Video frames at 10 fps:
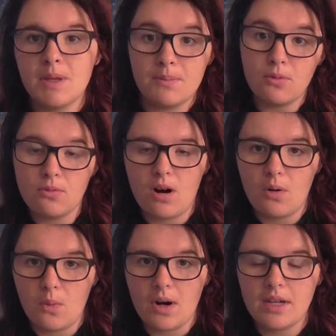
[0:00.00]
people who
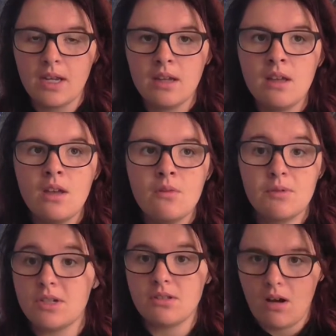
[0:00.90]
are working,
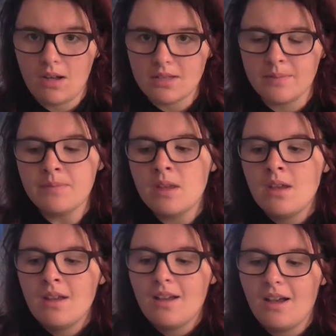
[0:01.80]
which is awesome,
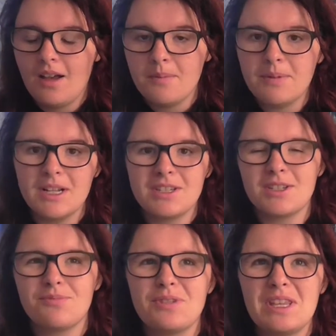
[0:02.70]
but it's
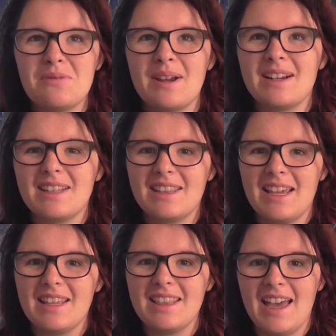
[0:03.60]
just really weird to
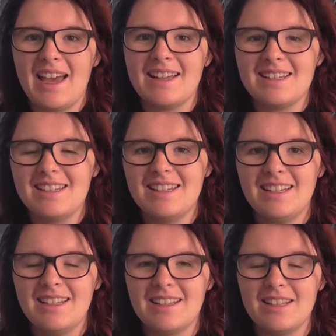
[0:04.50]
think that
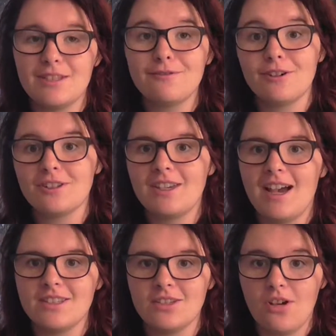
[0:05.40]
this first
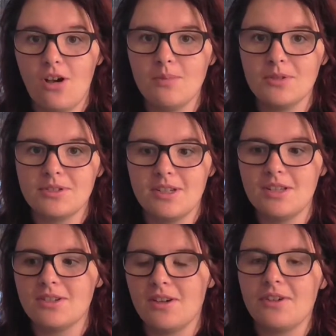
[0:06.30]
class is almost
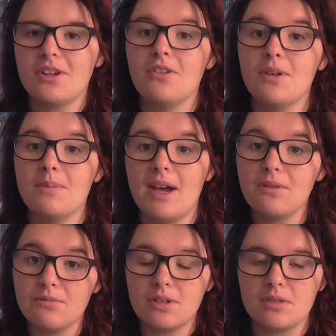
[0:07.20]
done. It's already going
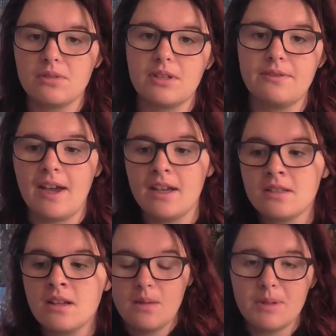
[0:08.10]
by really, really
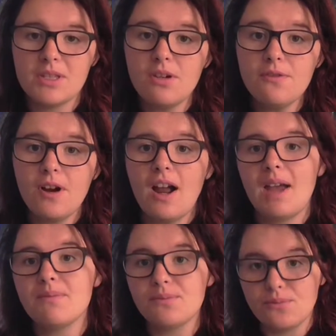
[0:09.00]
fast. But so far,
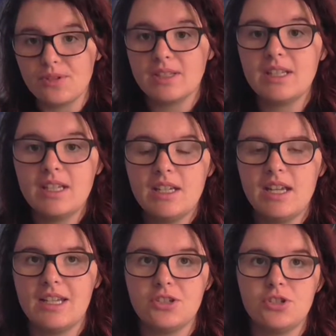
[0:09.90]
I'm really
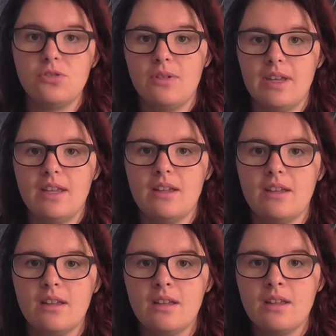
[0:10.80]
enjoying